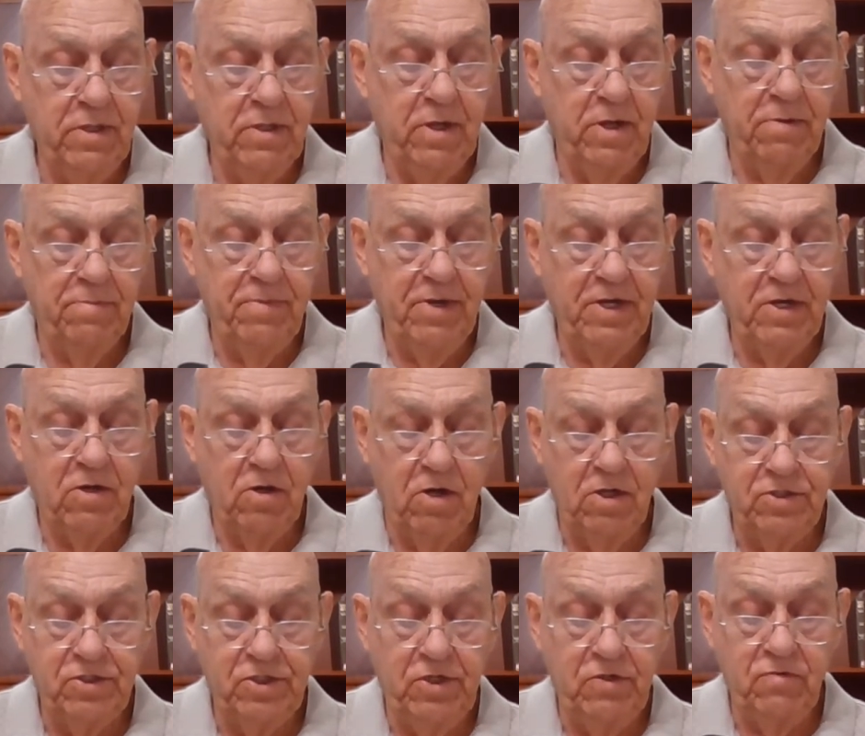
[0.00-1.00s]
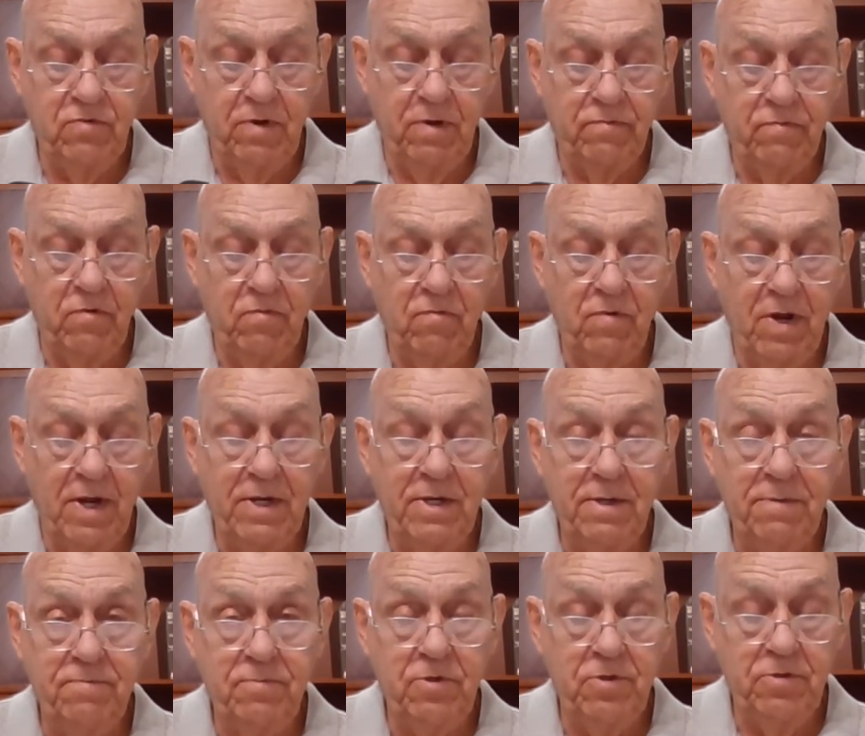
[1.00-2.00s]
they'll be causing trouble right
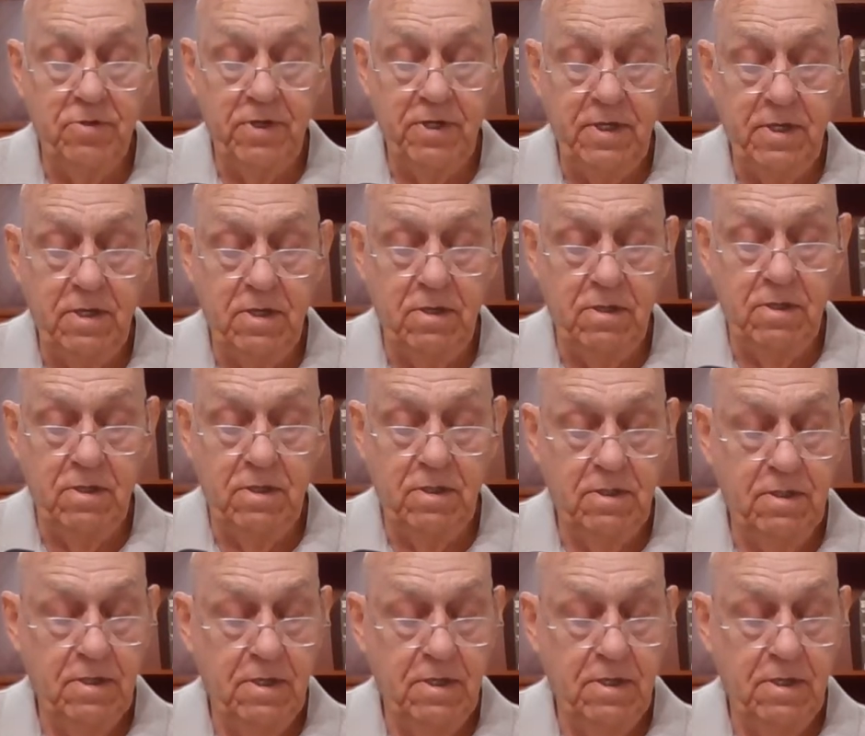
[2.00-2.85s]
up to the end.